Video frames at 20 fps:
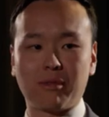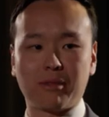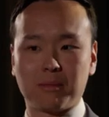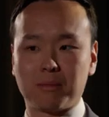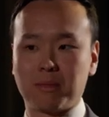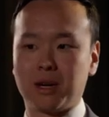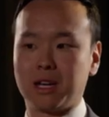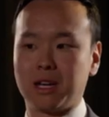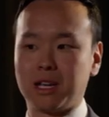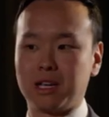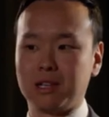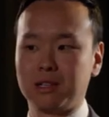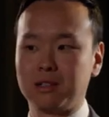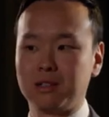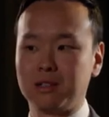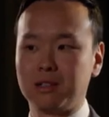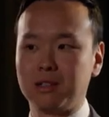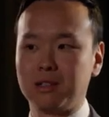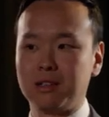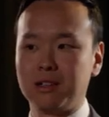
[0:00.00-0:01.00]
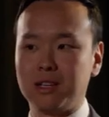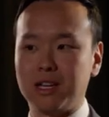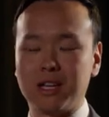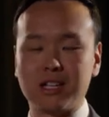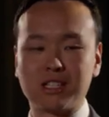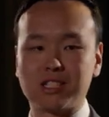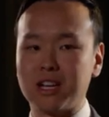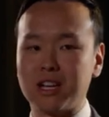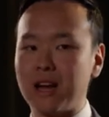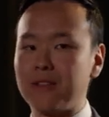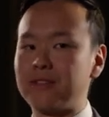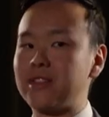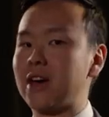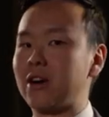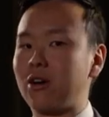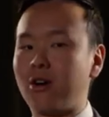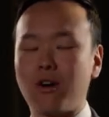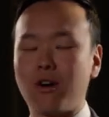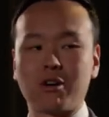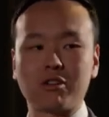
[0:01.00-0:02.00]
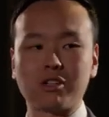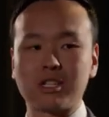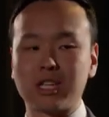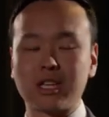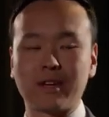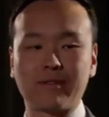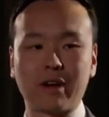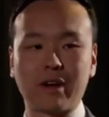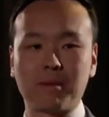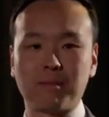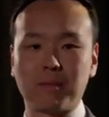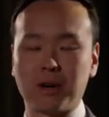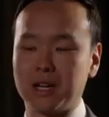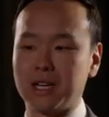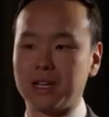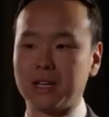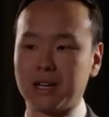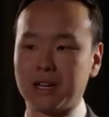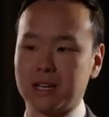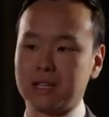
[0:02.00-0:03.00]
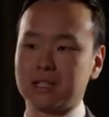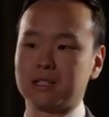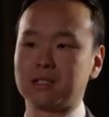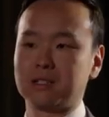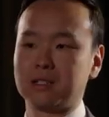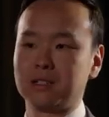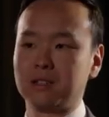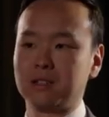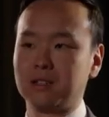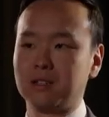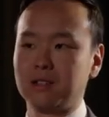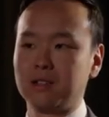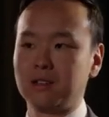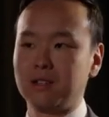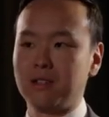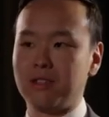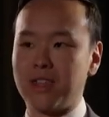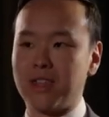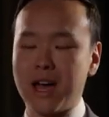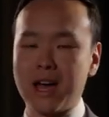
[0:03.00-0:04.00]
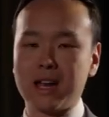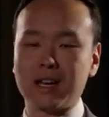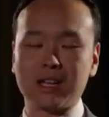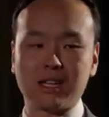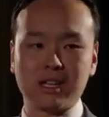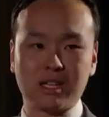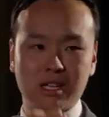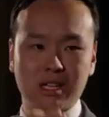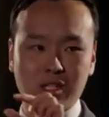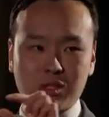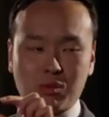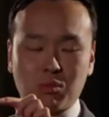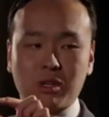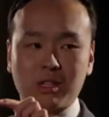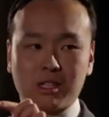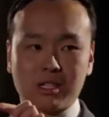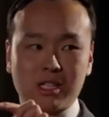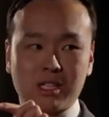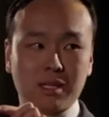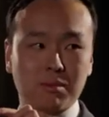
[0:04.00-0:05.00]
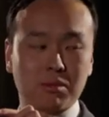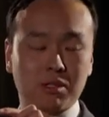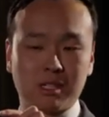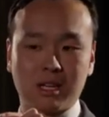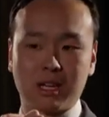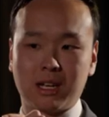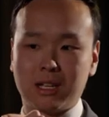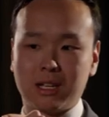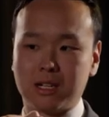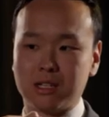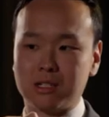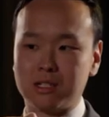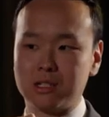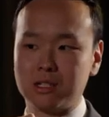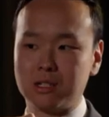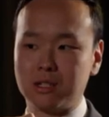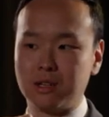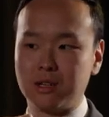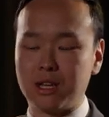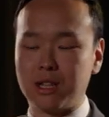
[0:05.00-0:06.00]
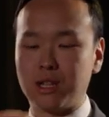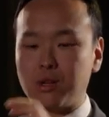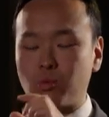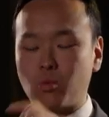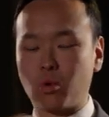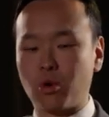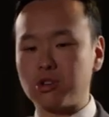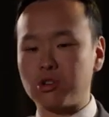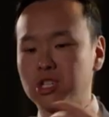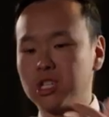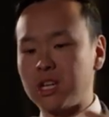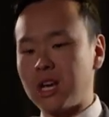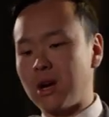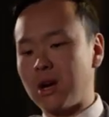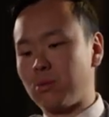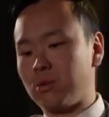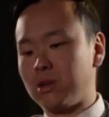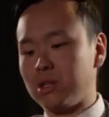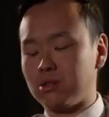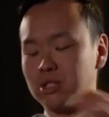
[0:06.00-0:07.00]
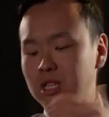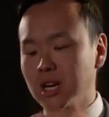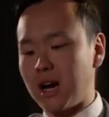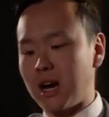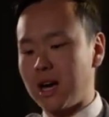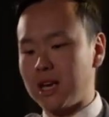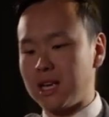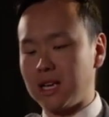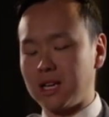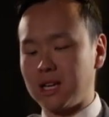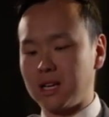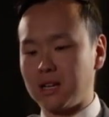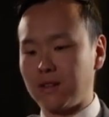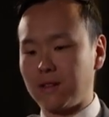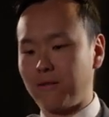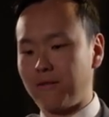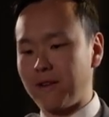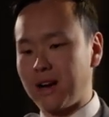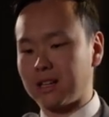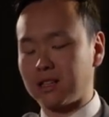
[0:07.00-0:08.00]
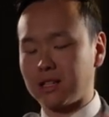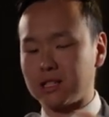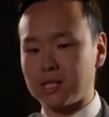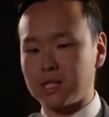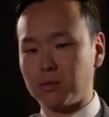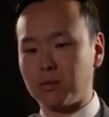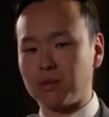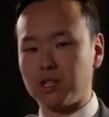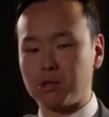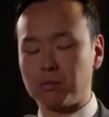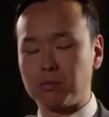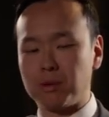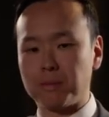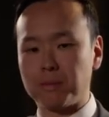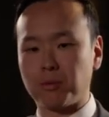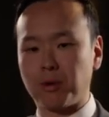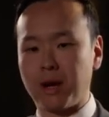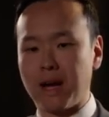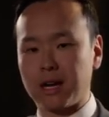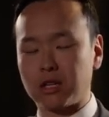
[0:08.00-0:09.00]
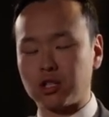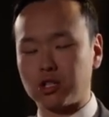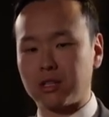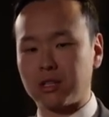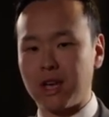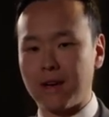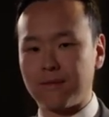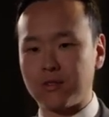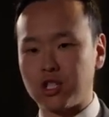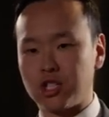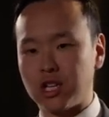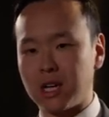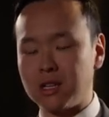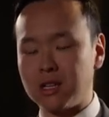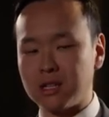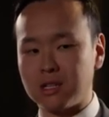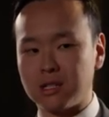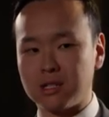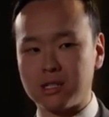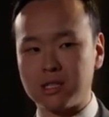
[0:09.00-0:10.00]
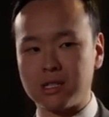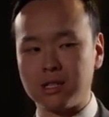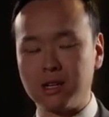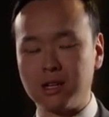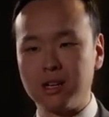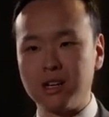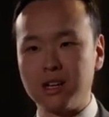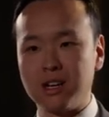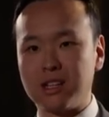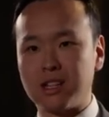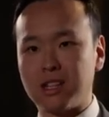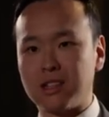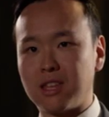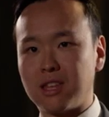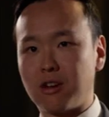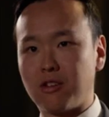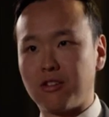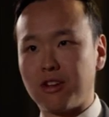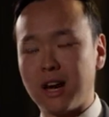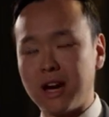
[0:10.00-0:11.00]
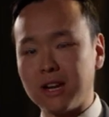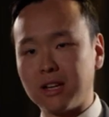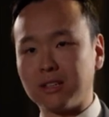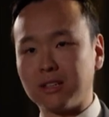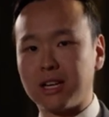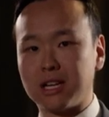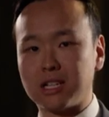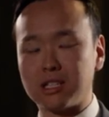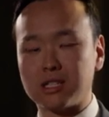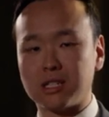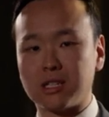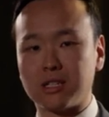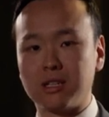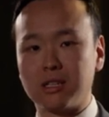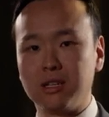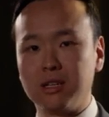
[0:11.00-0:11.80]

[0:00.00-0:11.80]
the money. It is not that hard to give out money, guys. That is what the deep state is. And then, worse yet, when you tie in the fact that some of these people actually have agendas and that they are not elected,